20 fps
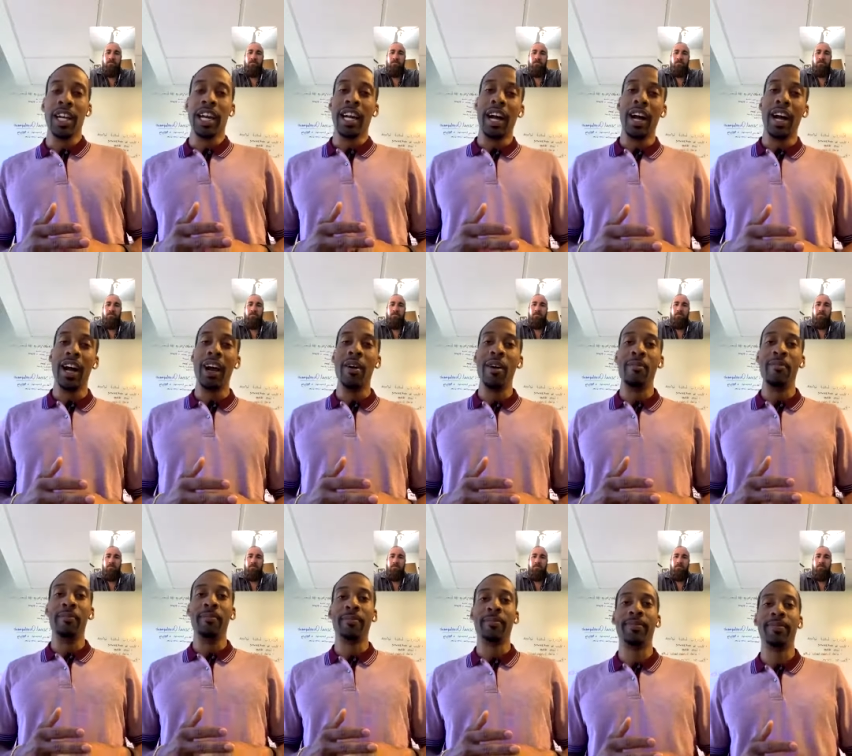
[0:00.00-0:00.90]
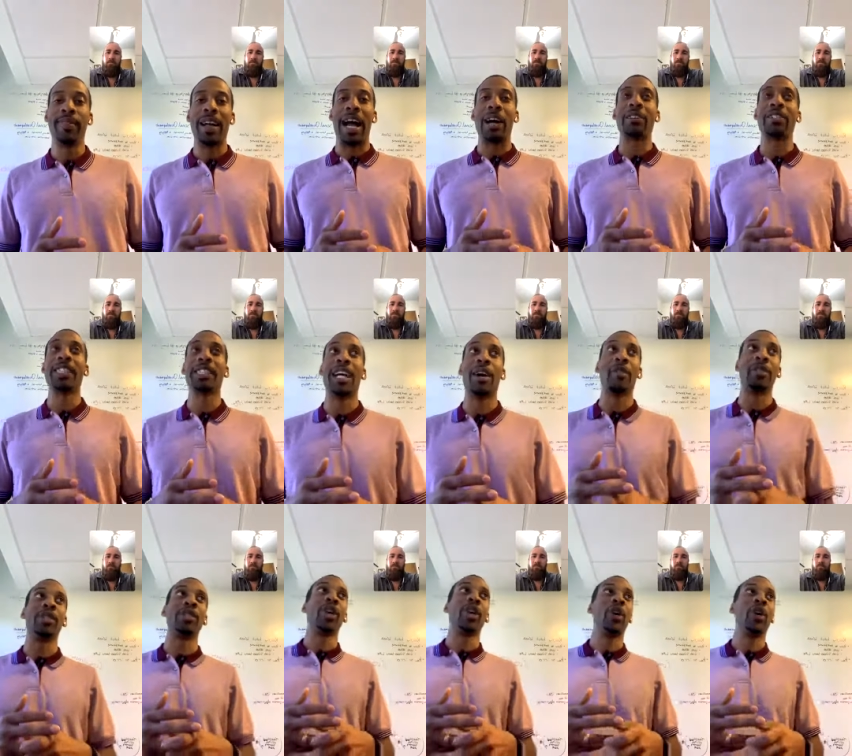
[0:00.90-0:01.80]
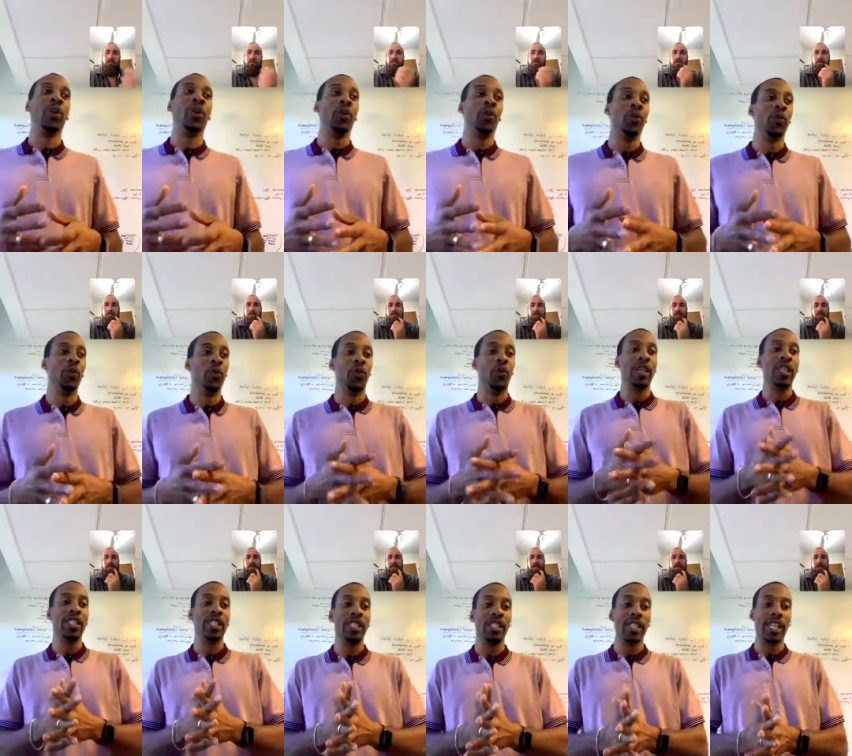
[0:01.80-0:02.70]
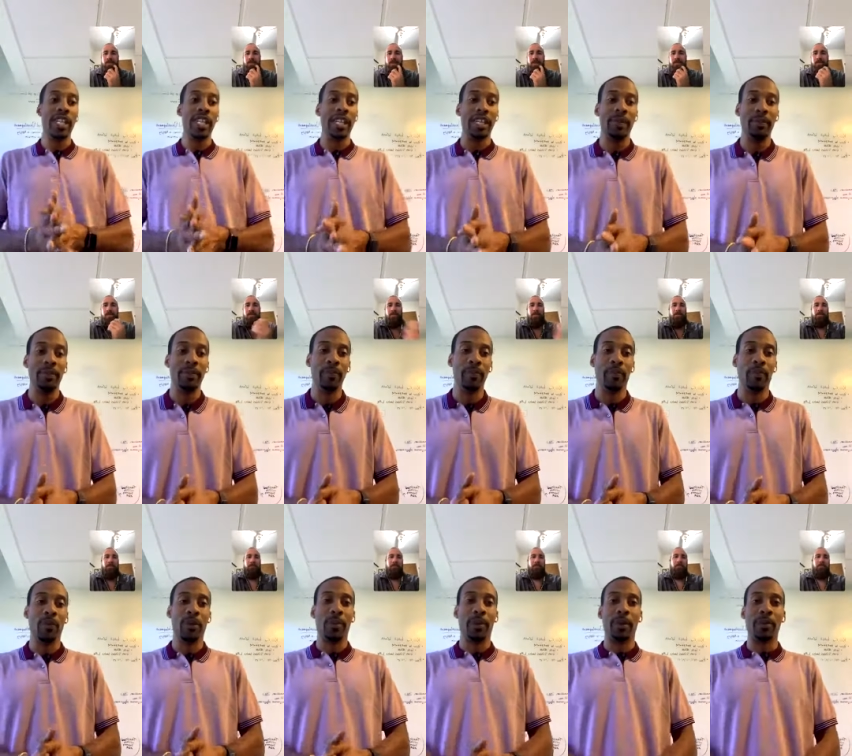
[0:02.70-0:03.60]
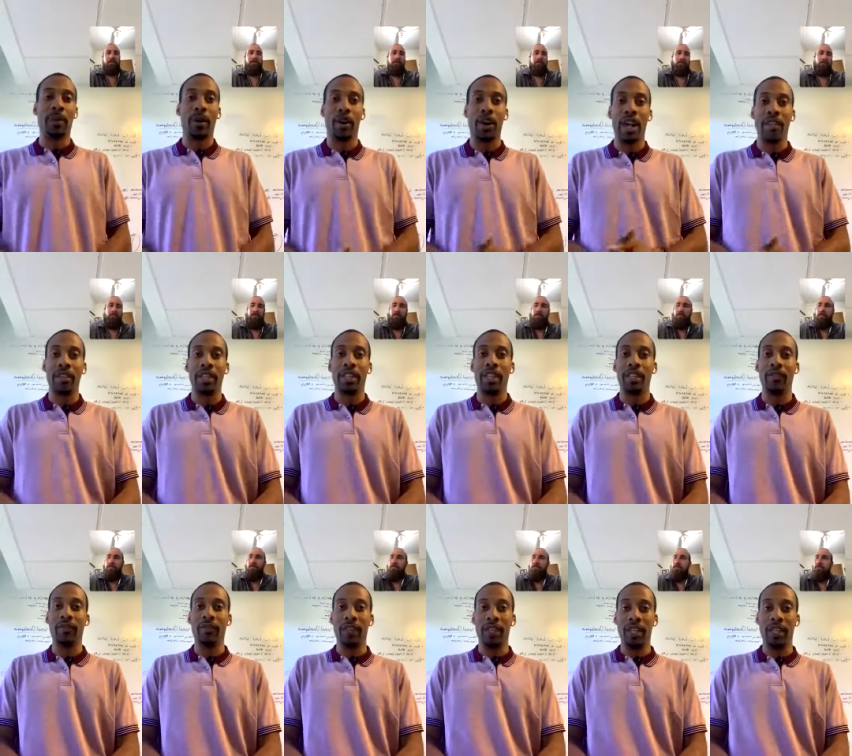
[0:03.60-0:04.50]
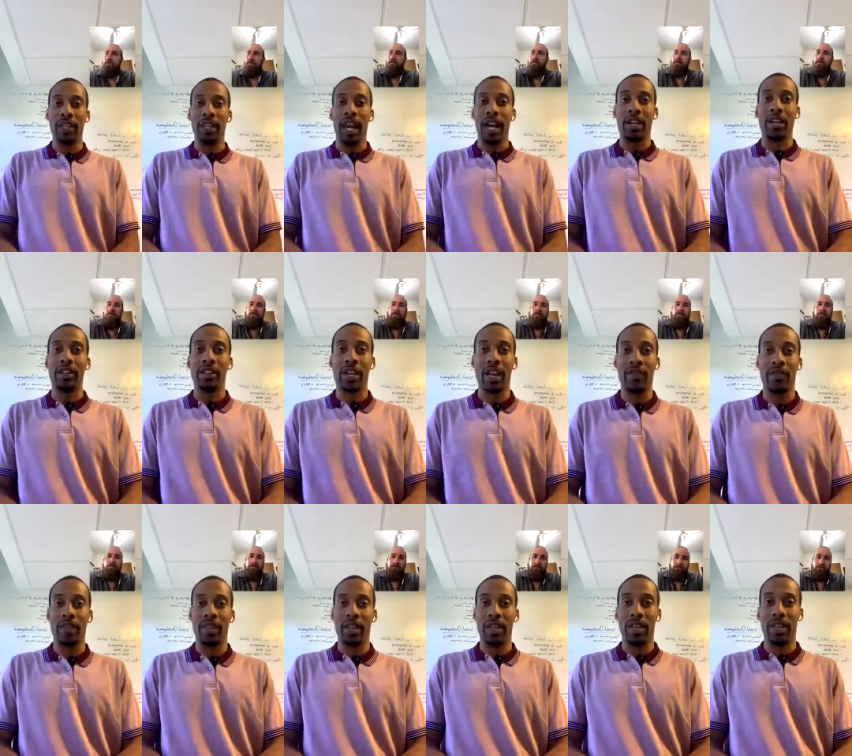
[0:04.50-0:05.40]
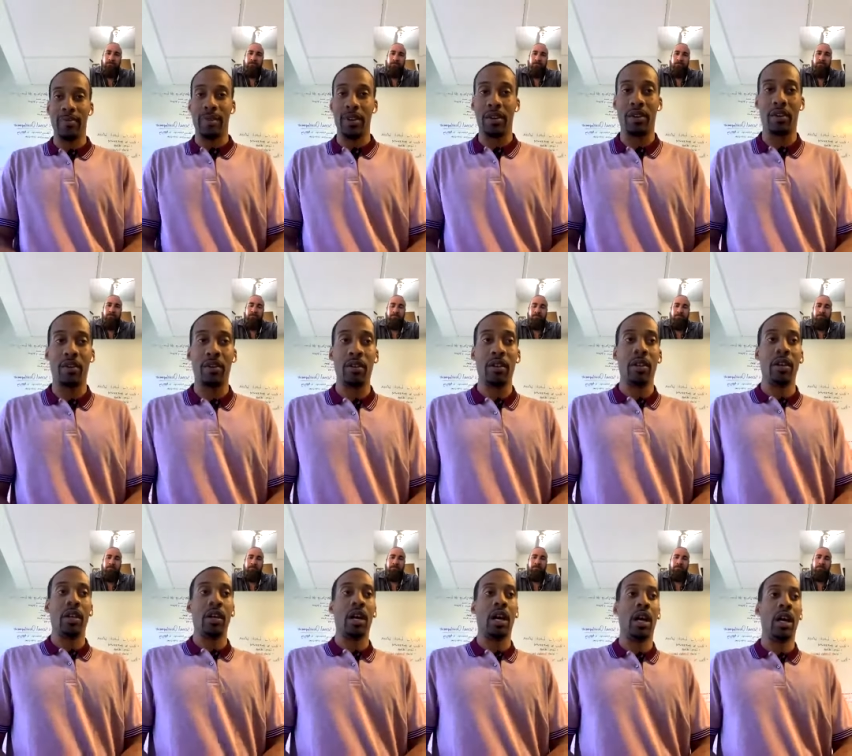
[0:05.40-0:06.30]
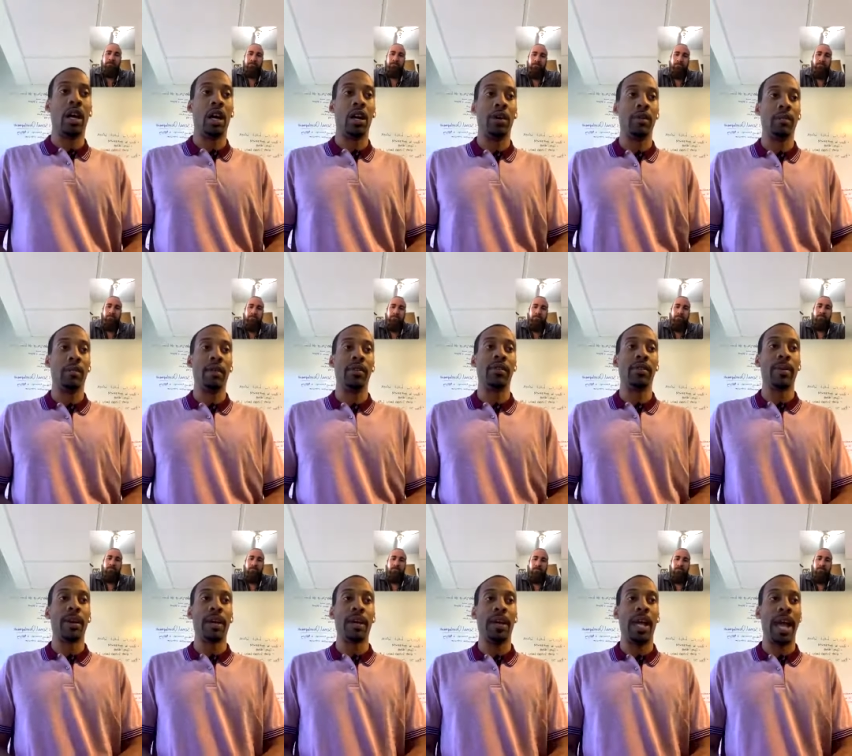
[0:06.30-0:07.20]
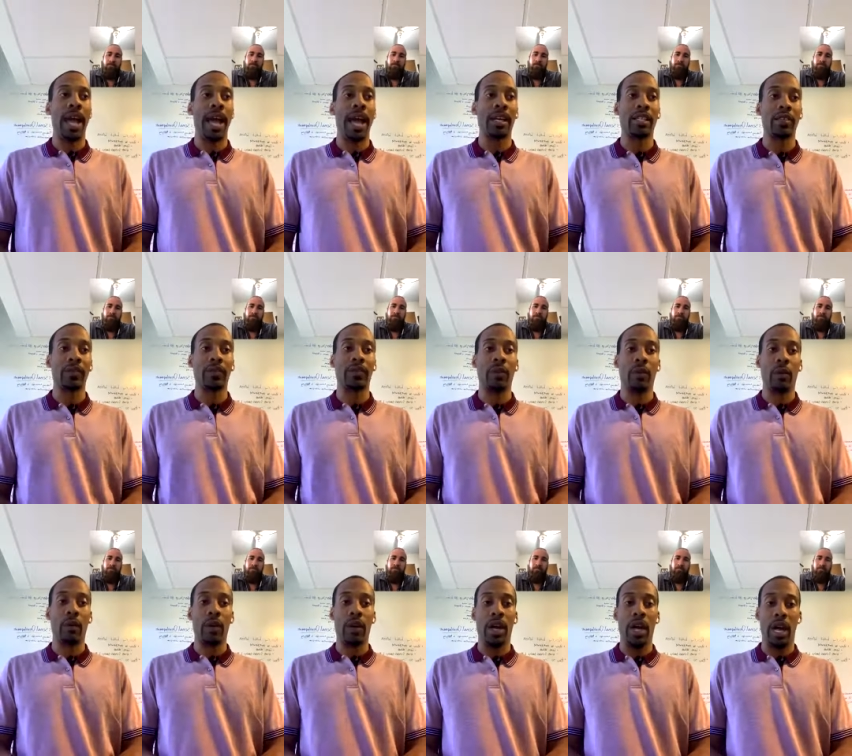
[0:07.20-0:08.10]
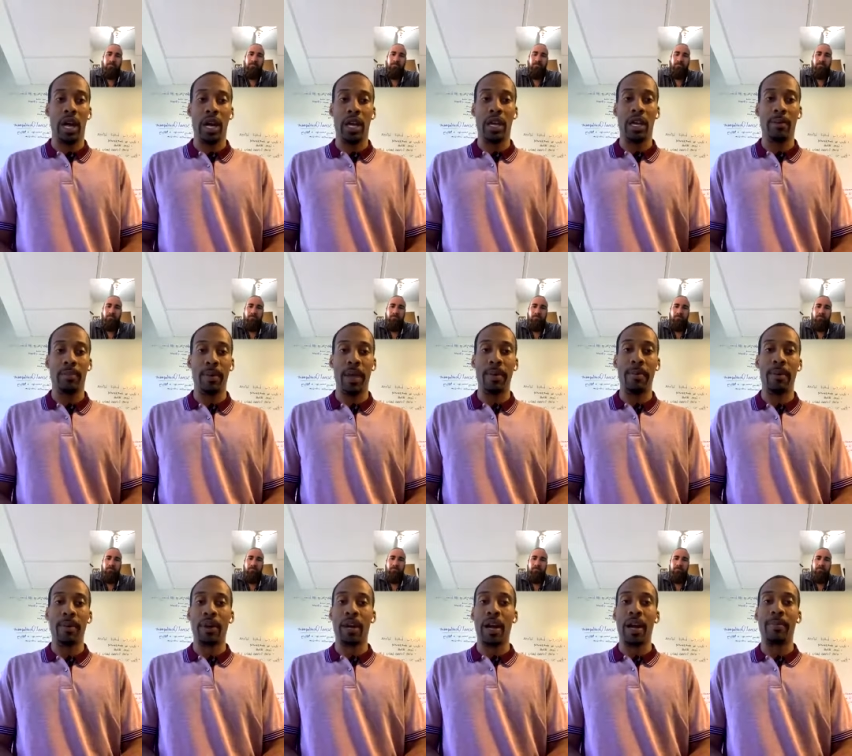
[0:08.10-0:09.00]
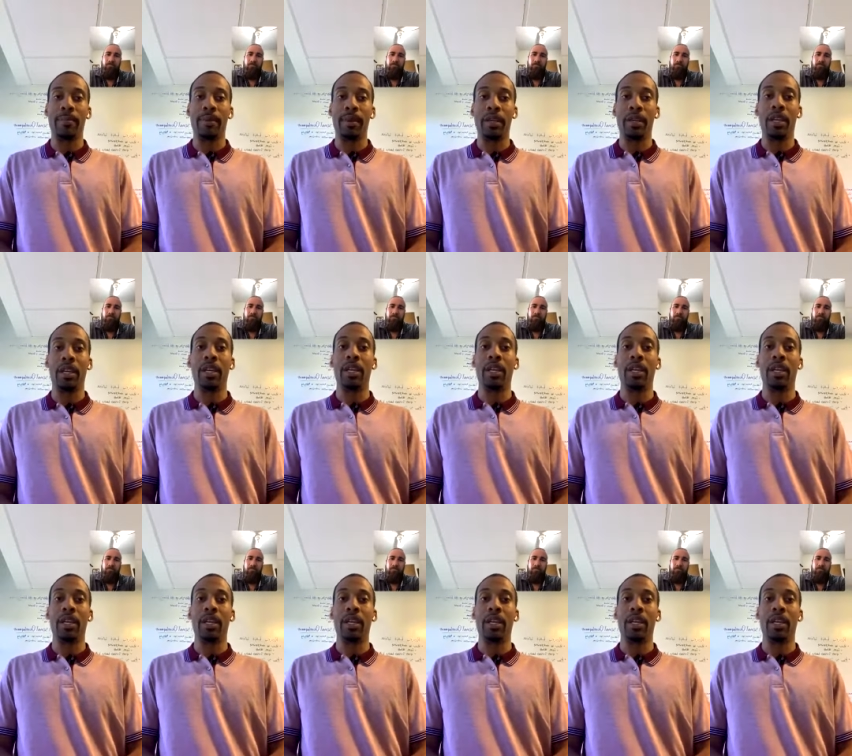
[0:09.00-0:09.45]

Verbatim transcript: Um, I'll take that one. So we send, for the most part, everything via DocuSign, via email. Um, if somebody asks for a paper copy,